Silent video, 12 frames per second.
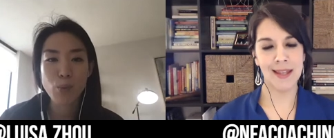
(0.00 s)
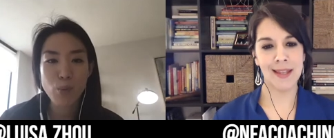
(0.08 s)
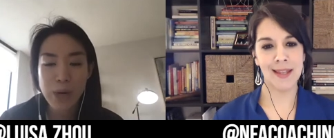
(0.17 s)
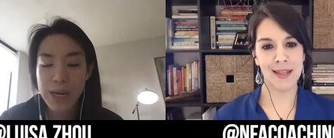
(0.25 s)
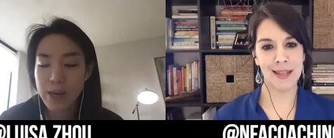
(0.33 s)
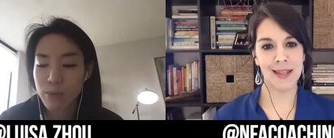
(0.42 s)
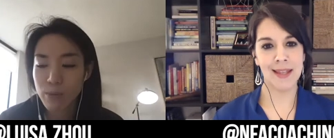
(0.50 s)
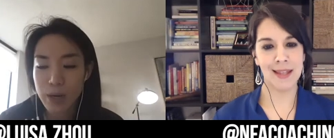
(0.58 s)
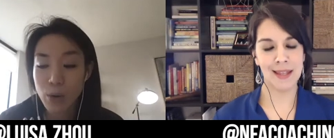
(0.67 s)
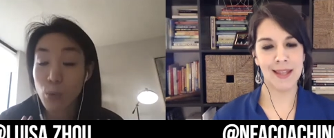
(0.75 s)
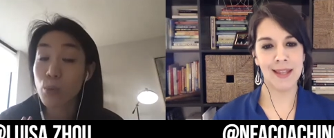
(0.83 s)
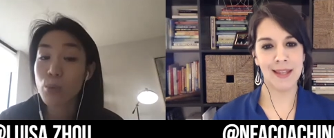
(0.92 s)
Speaker 1: in a
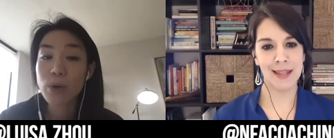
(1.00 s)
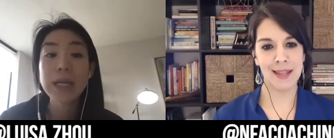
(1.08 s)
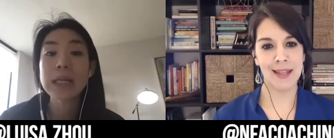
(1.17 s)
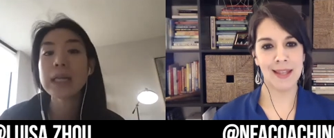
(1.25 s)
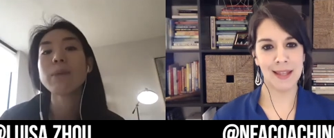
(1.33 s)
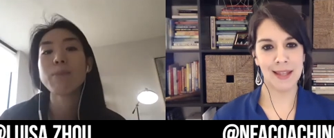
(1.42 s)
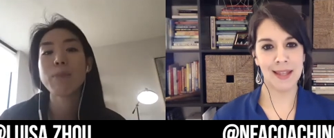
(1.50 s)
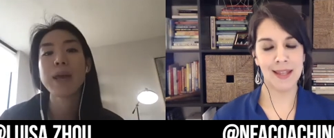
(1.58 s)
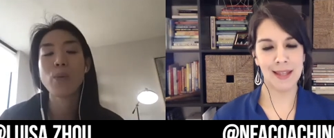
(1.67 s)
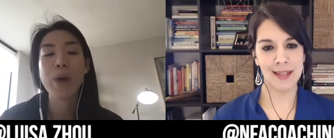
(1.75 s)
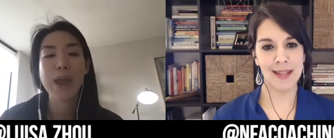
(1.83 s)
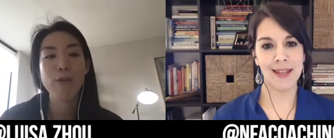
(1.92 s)
really big
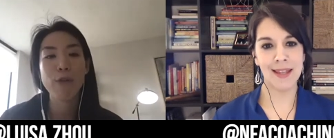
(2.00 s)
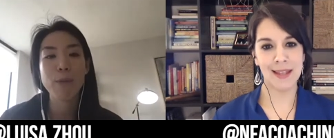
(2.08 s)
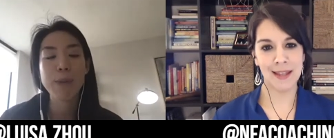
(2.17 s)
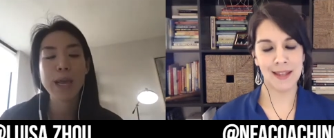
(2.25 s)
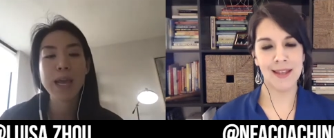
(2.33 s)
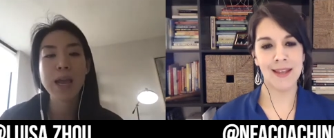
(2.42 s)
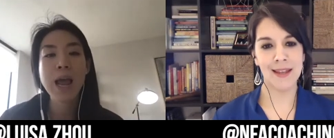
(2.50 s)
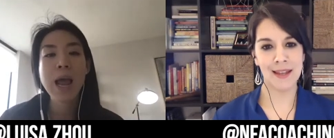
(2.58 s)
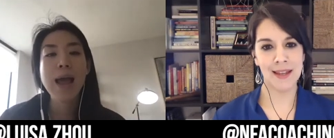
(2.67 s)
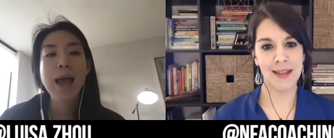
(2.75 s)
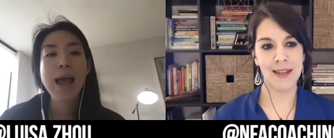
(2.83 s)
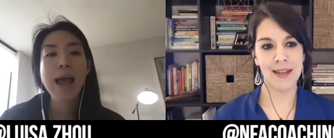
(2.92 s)
way for me.
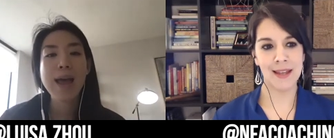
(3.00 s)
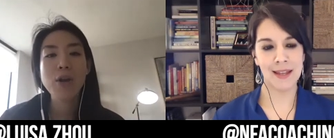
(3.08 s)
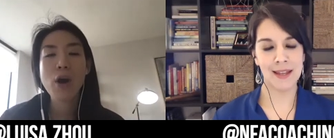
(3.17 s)
And